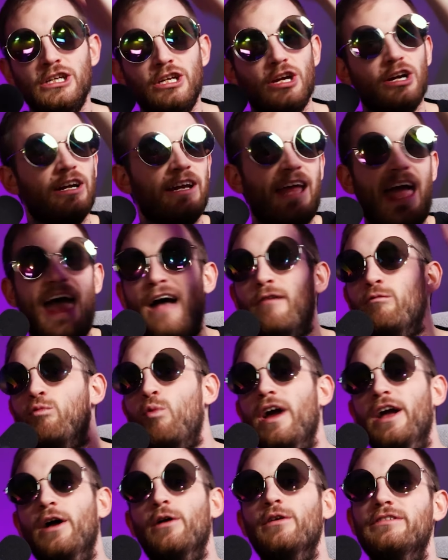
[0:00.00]
you're going to have
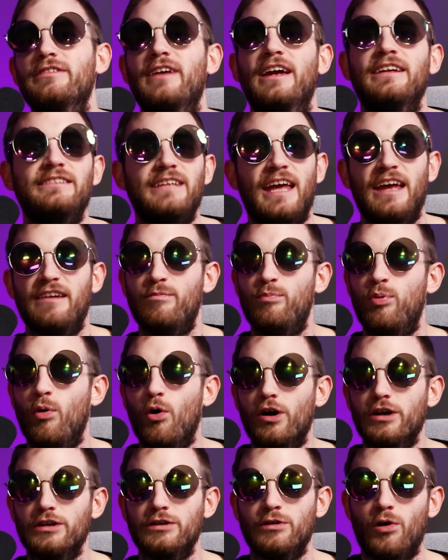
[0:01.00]
whales like Dave
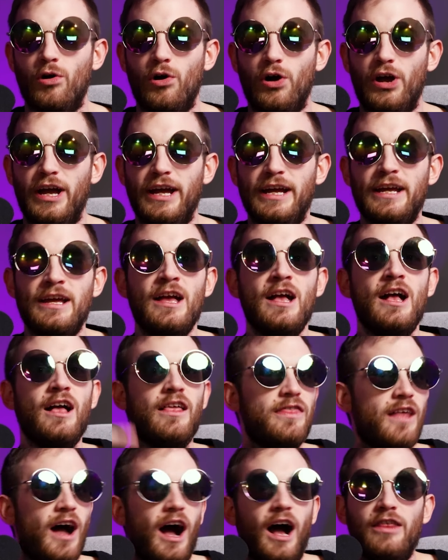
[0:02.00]
Portnoy,
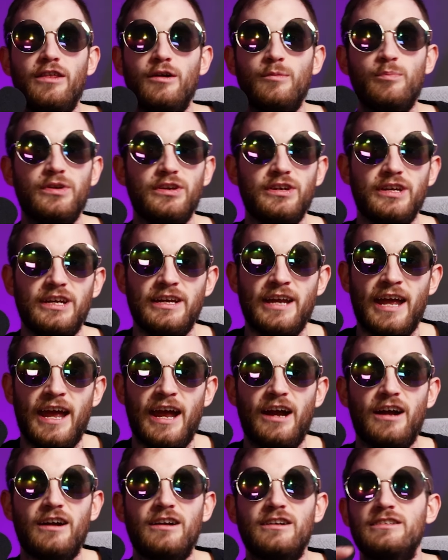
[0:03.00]
the other
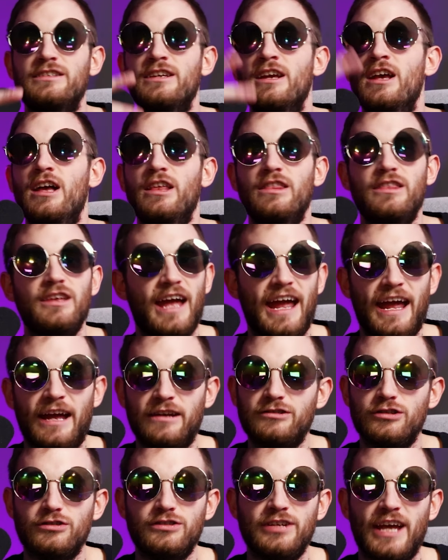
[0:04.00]
billionaires, the
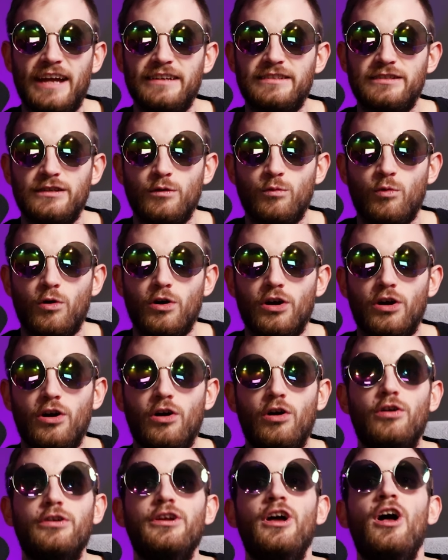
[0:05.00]
Andrew Tates of the
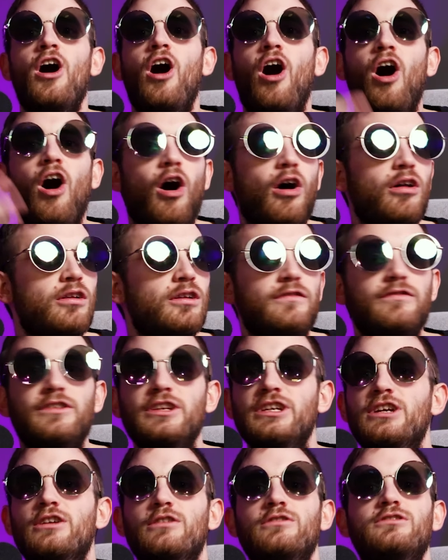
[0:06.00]
world, all of
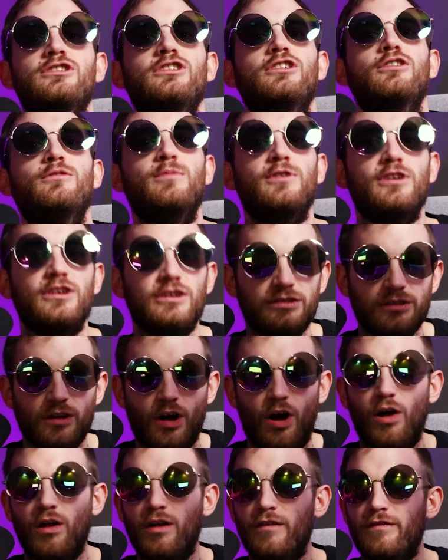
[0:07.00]
the YouTubers,
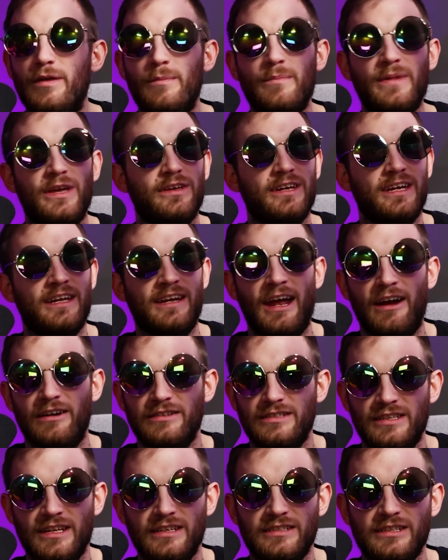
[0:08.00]
all of the
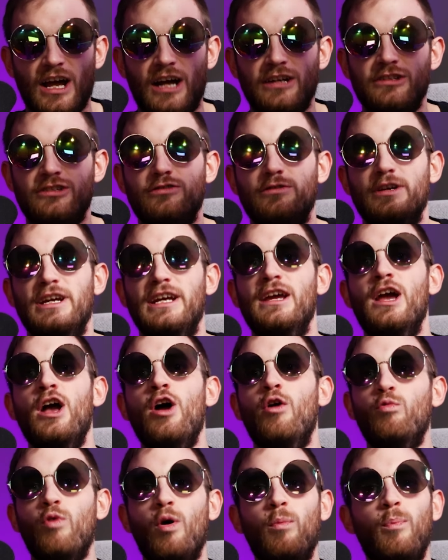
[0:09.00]
millionaires in this country
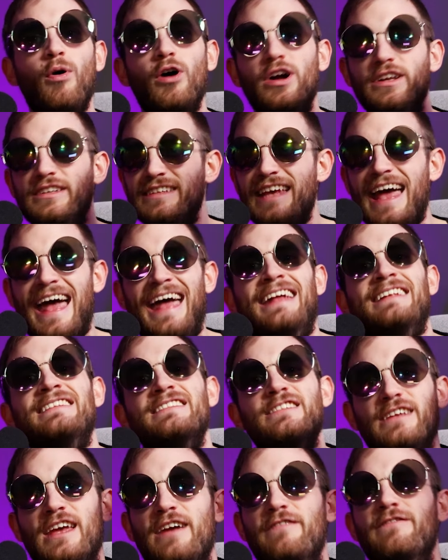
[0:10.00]
will put
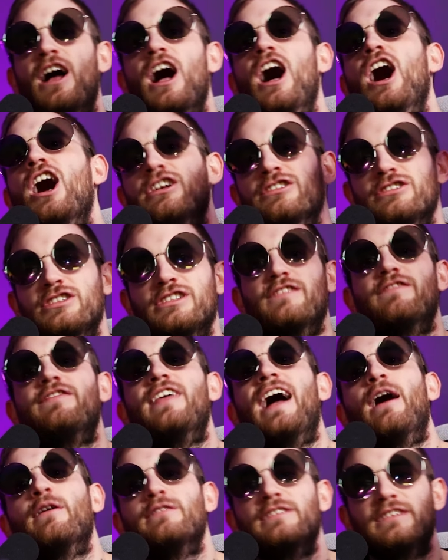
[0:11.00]
tens, if not hundreds of
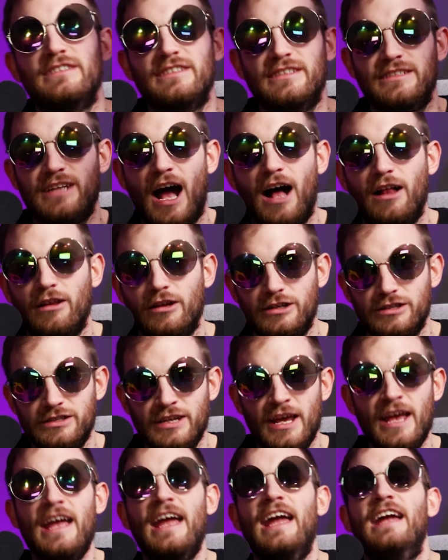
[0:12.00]
thousands of
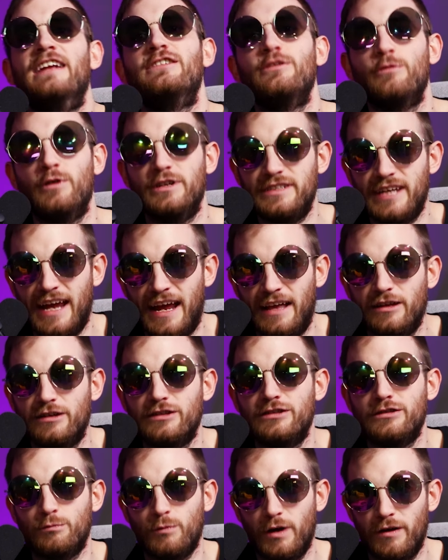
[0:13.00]
dollars into a
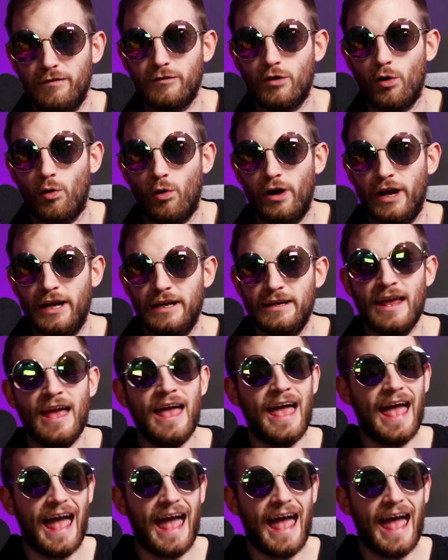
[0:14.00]
Taylor Swift coin.